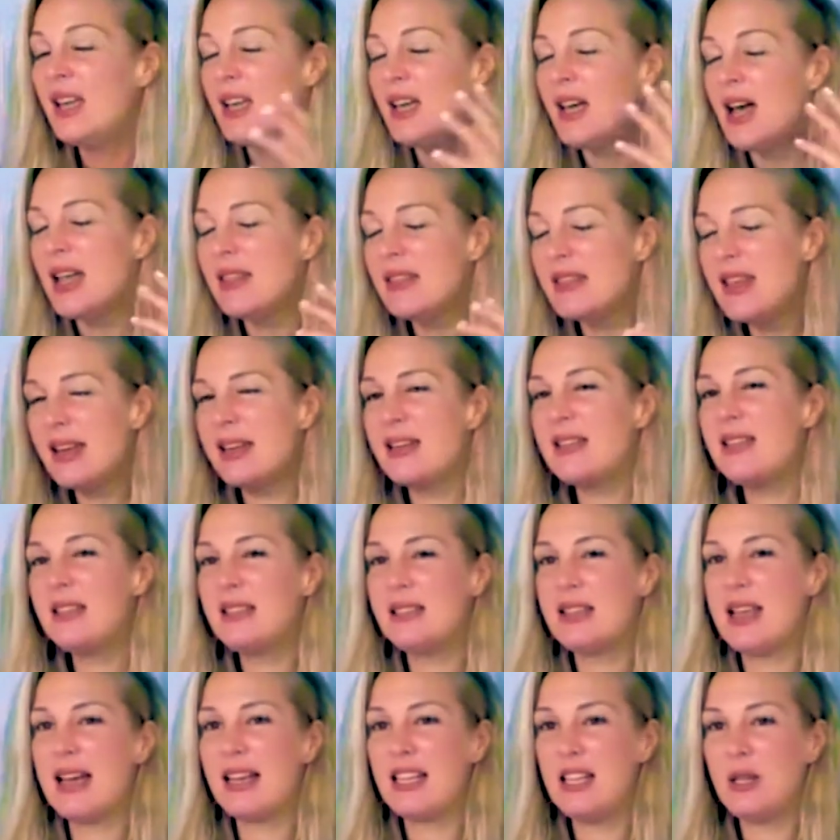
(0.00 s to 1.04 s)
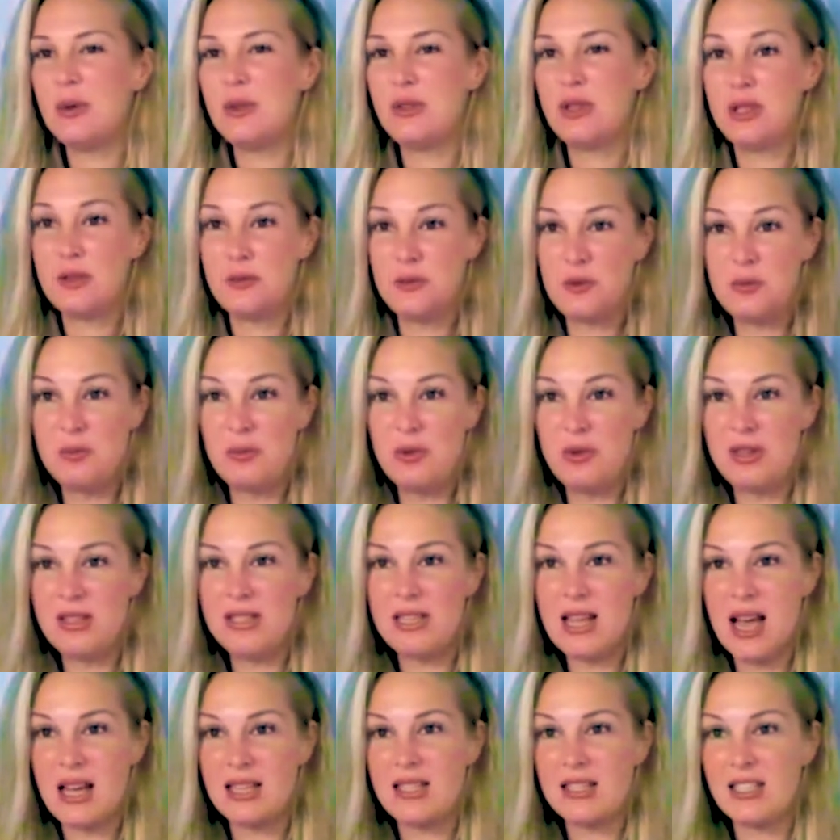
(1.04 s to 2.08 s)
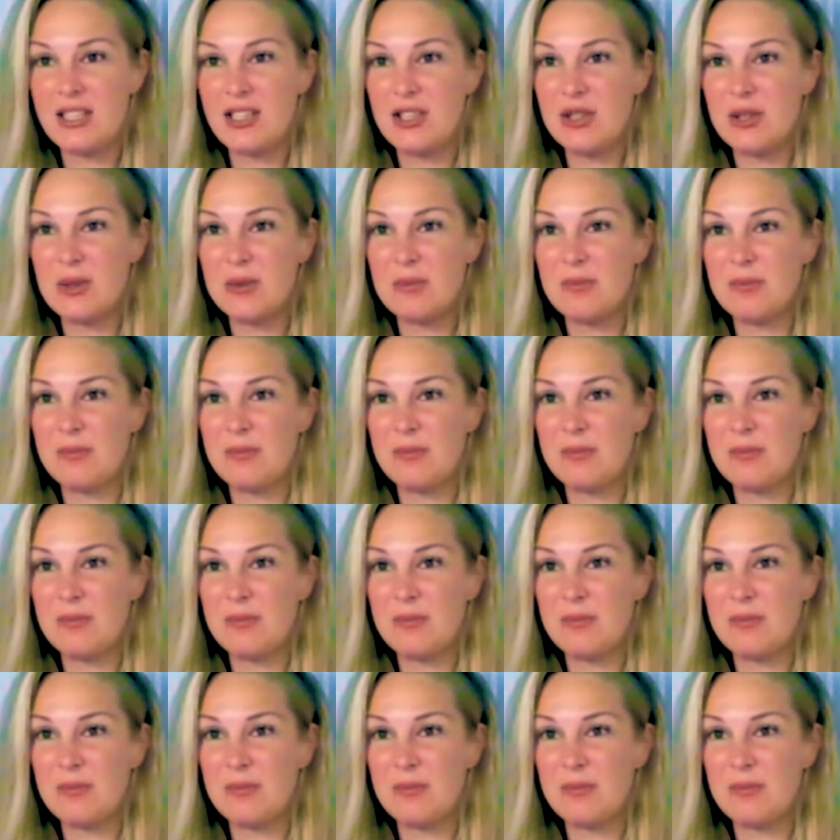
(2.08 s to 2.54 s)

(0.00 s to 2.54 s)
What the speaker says: And that is exactly what this full moon is asking you.